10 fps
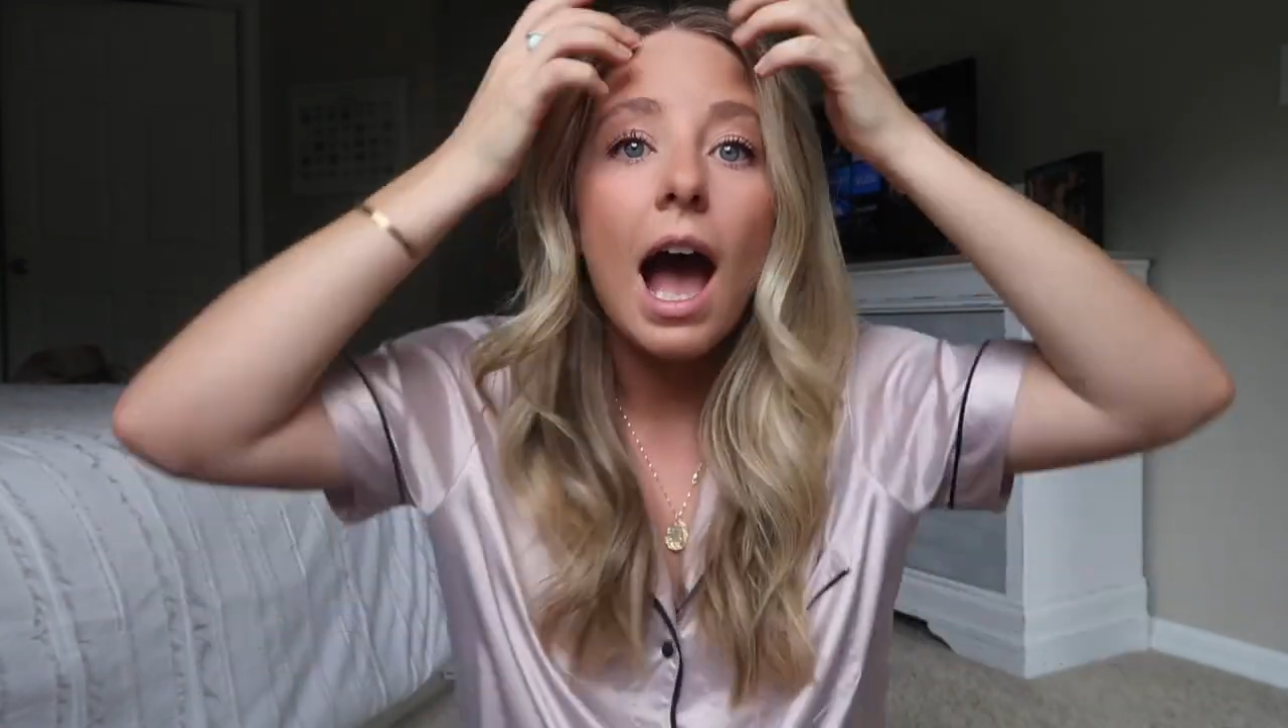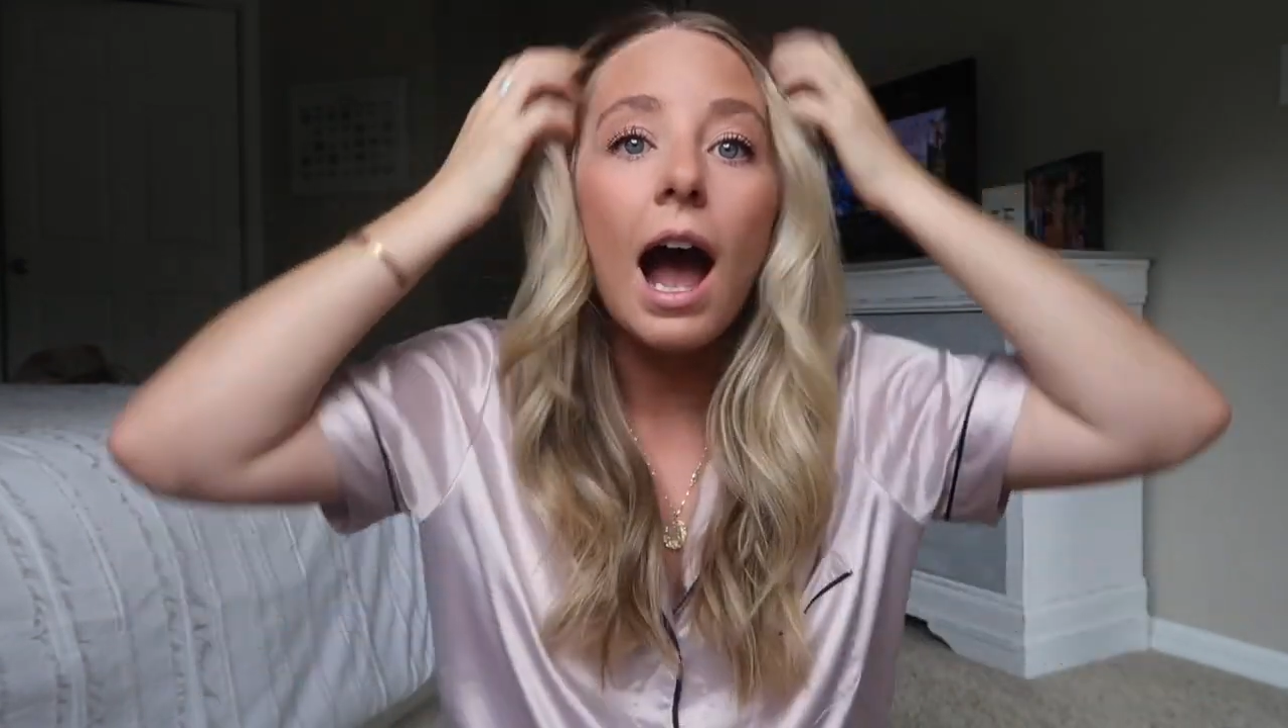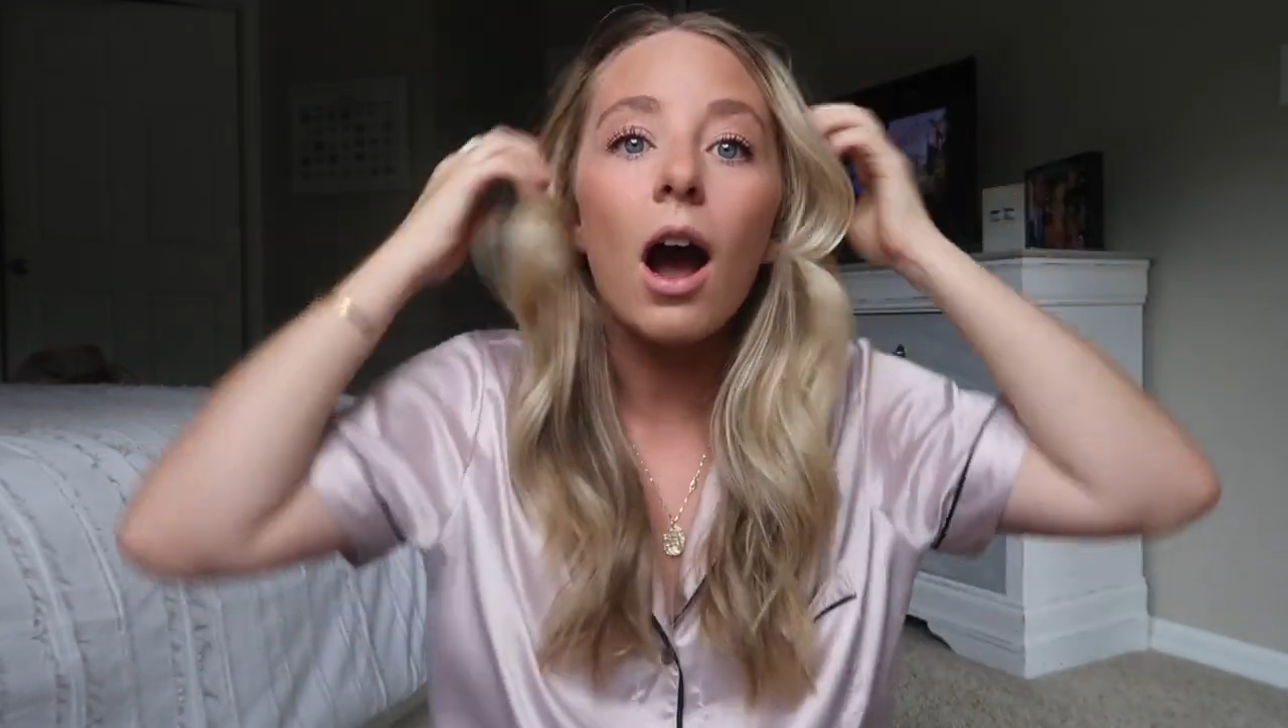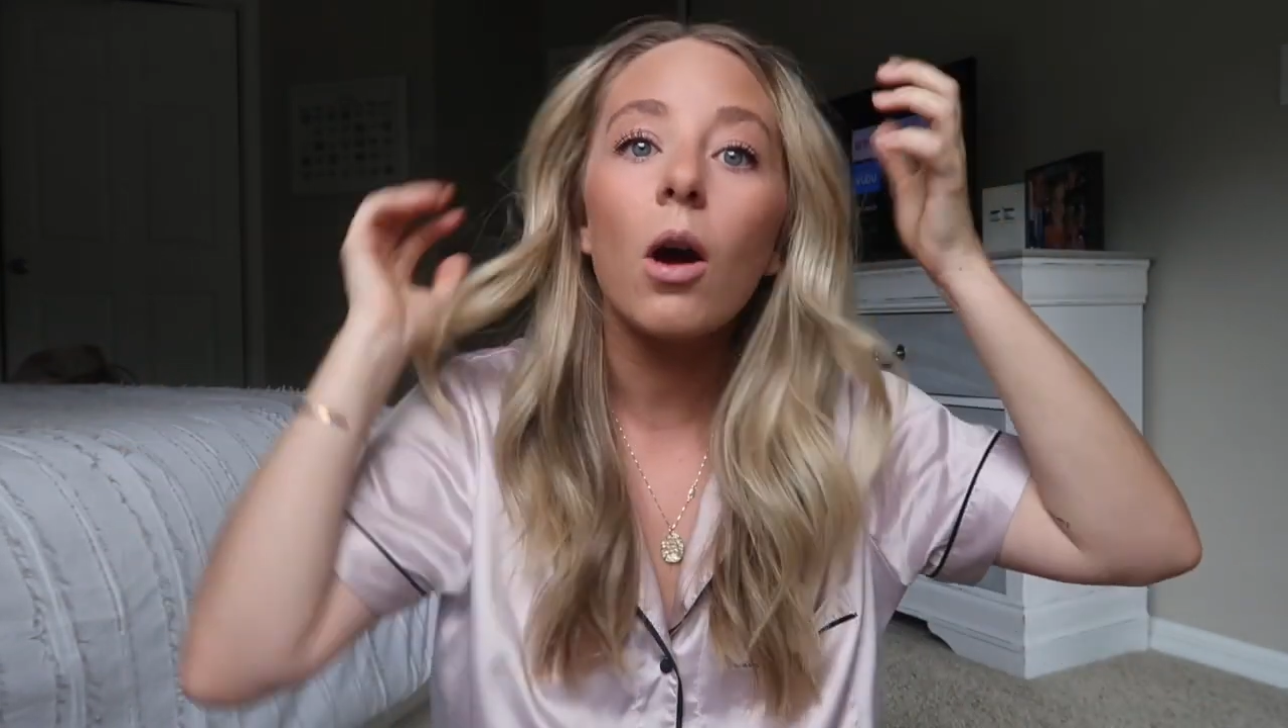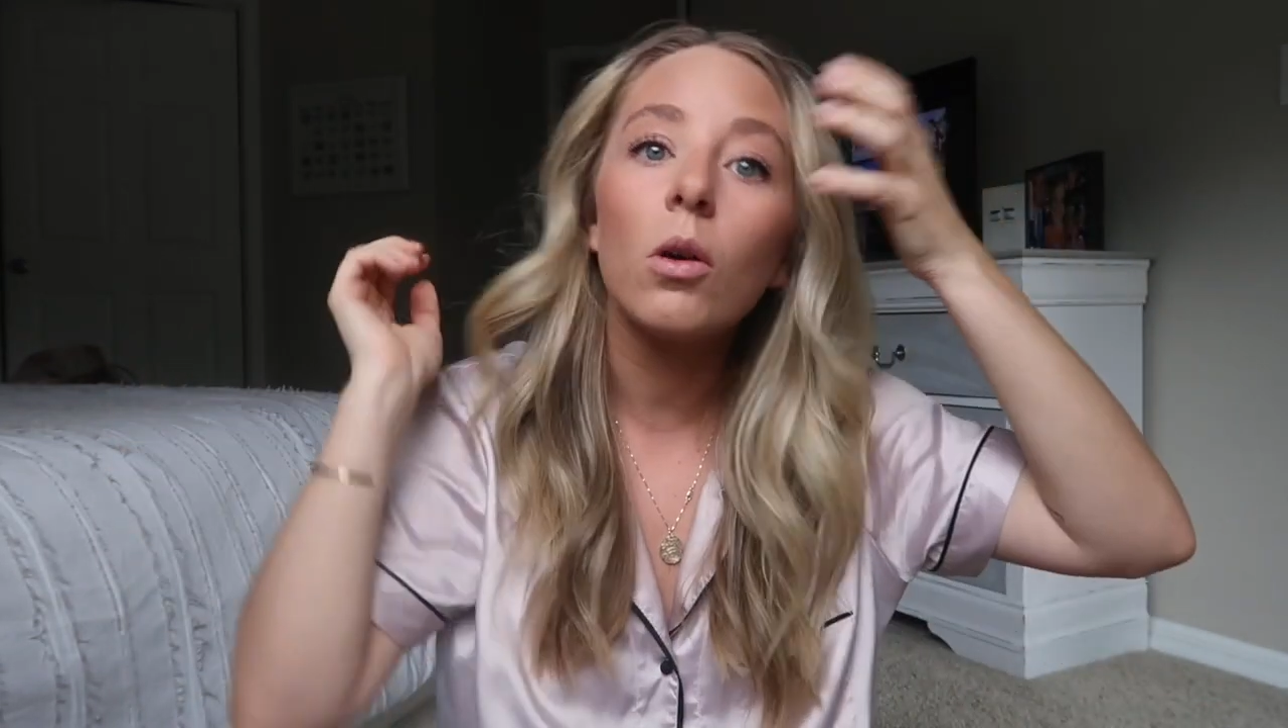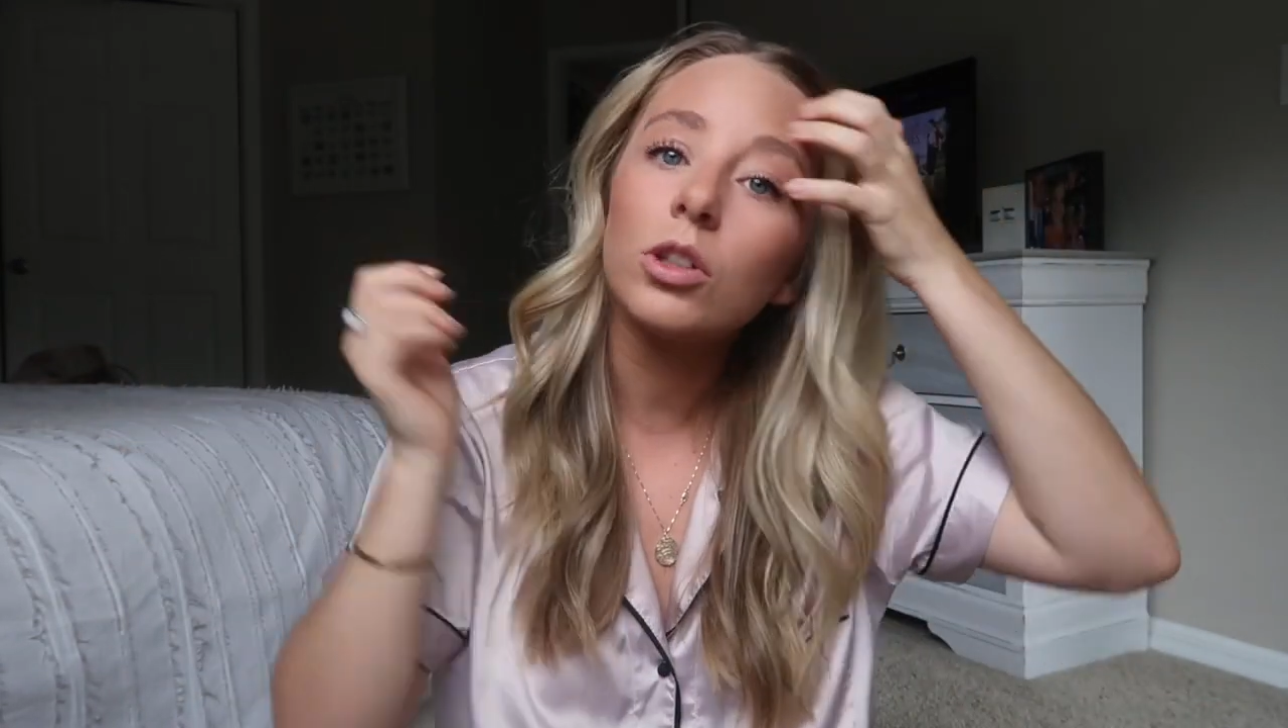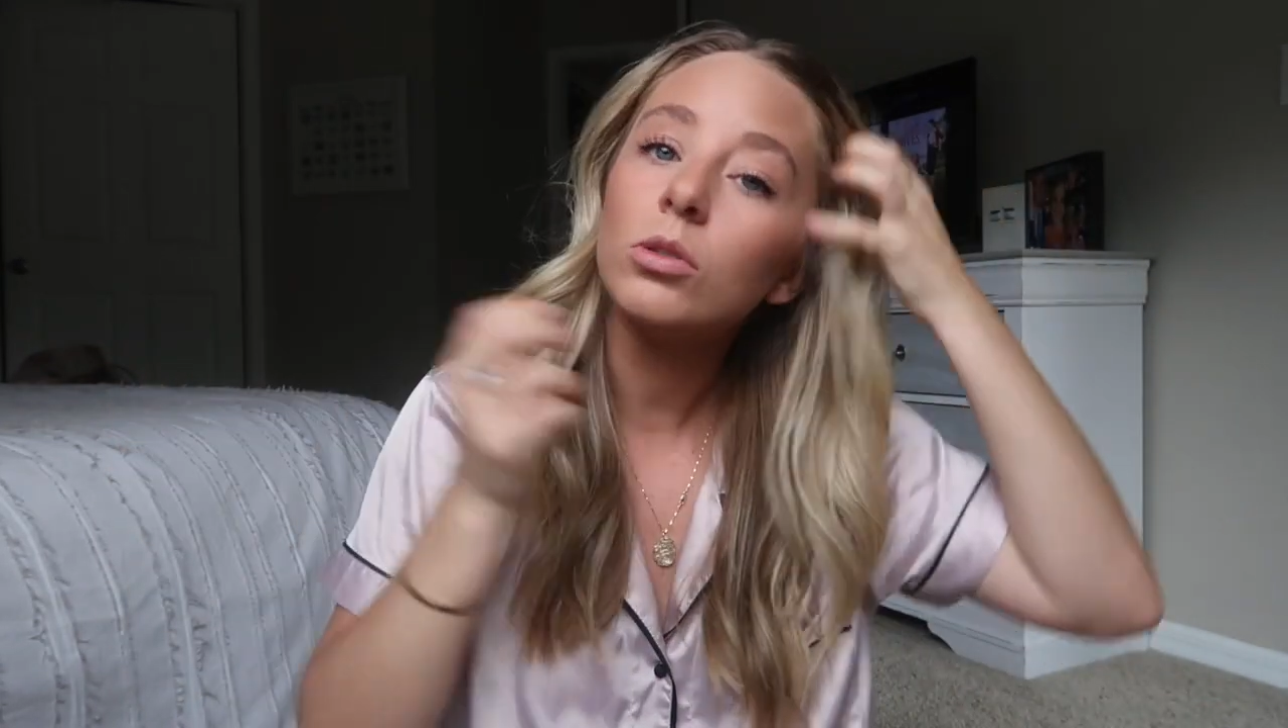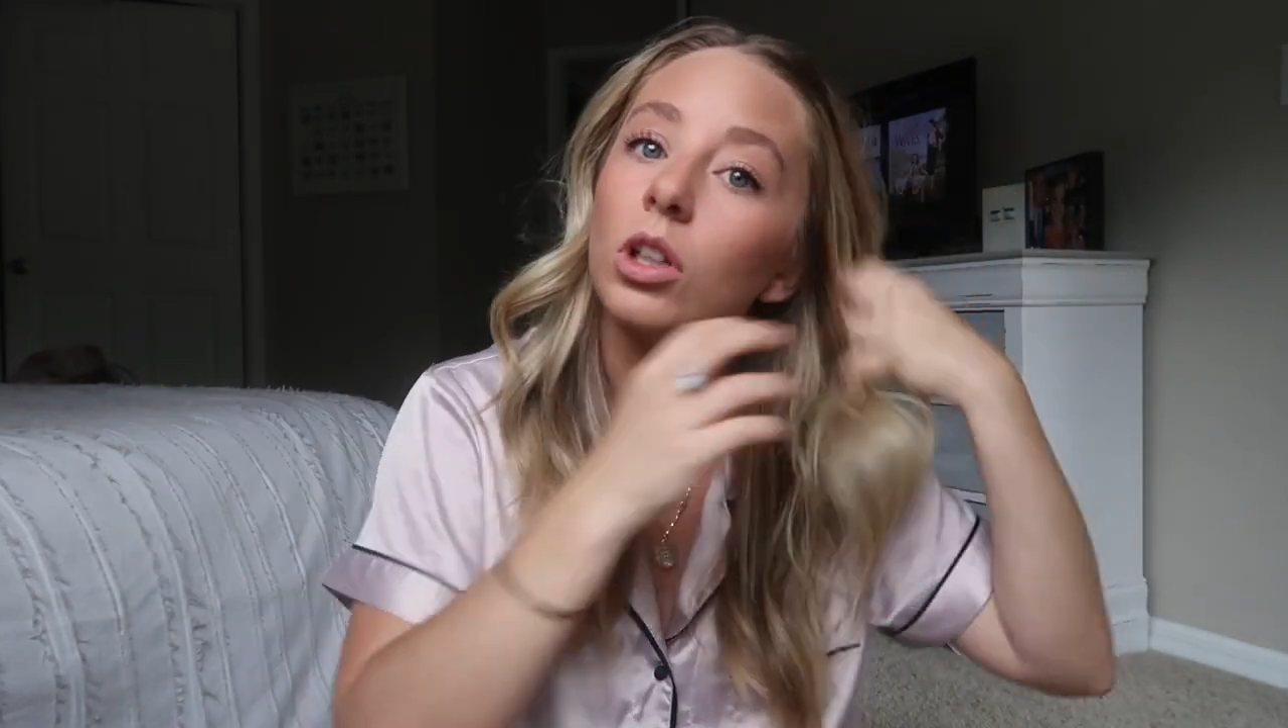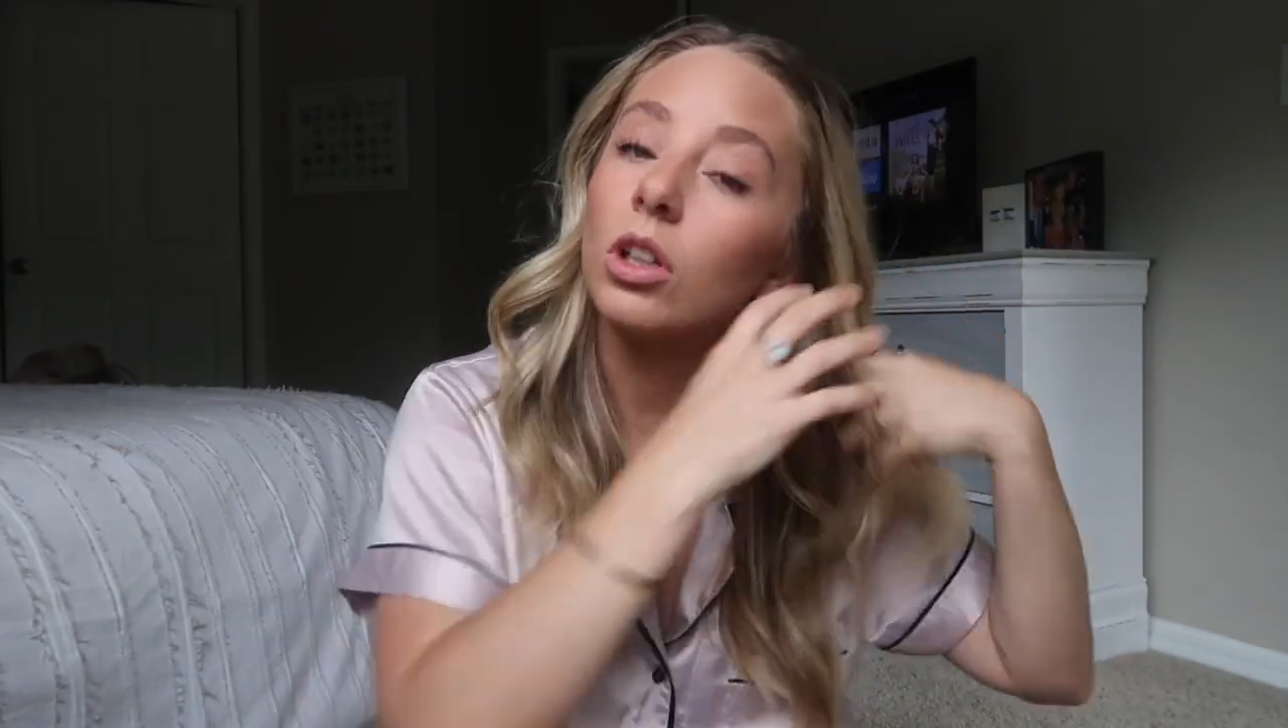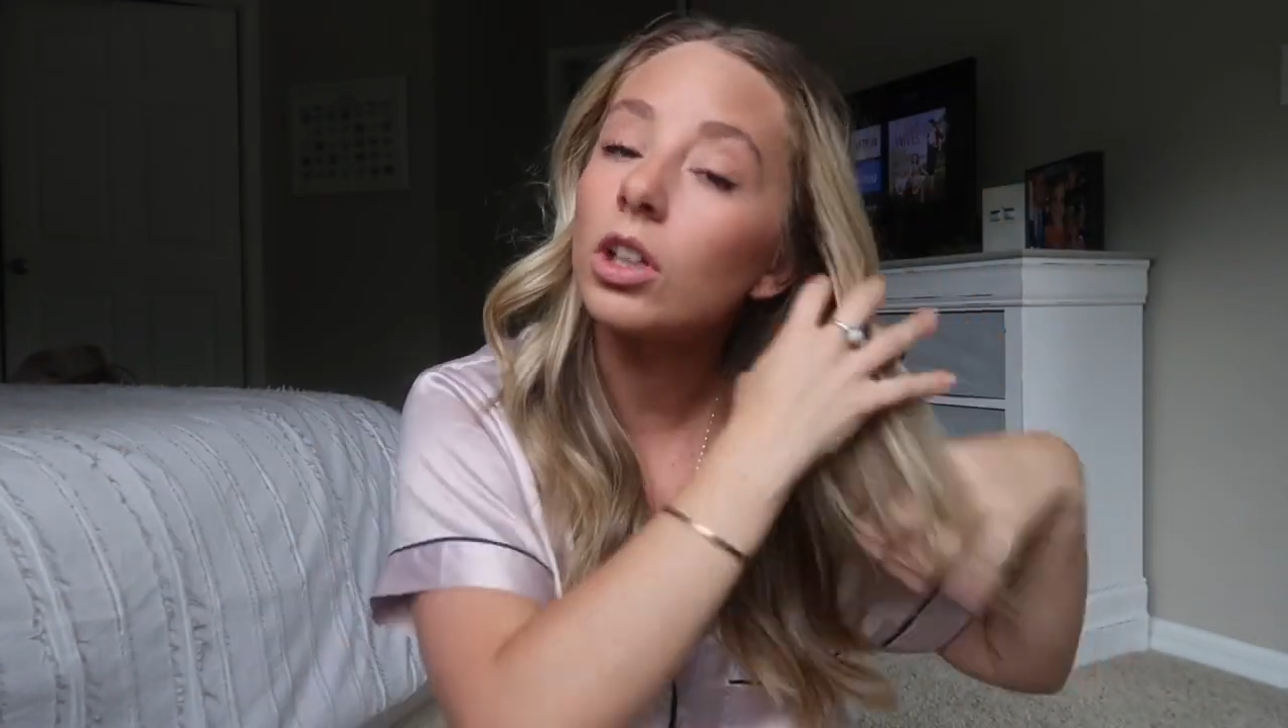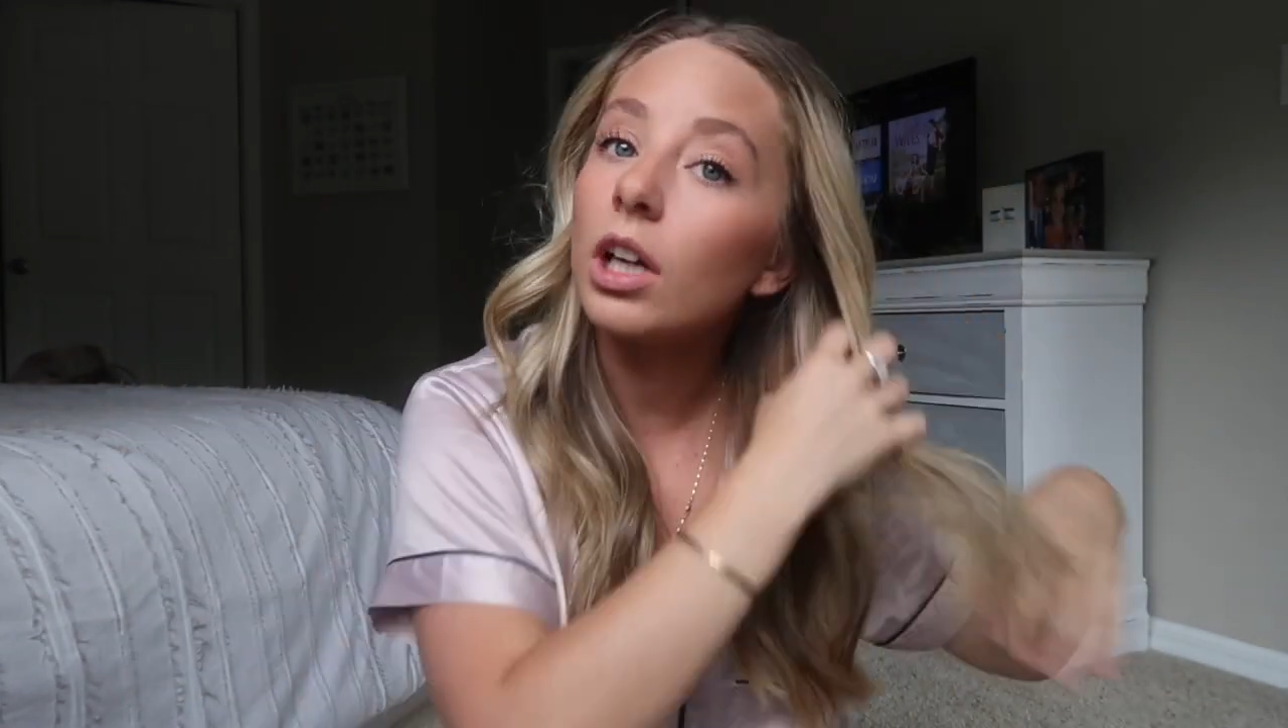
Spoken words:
how do you curl